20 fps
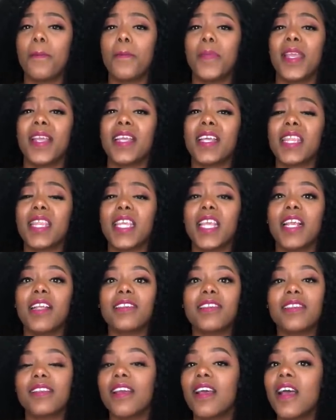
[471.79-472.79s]
bigger
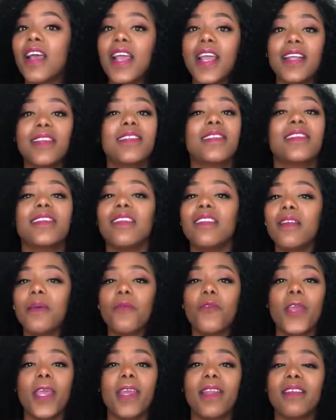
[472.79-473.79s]
things. It's still
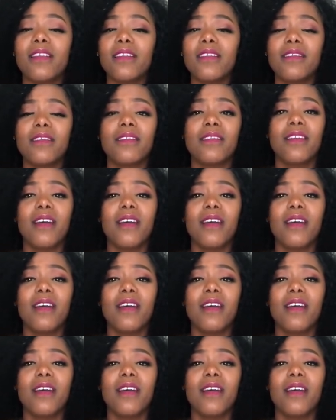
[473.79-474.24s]
a win.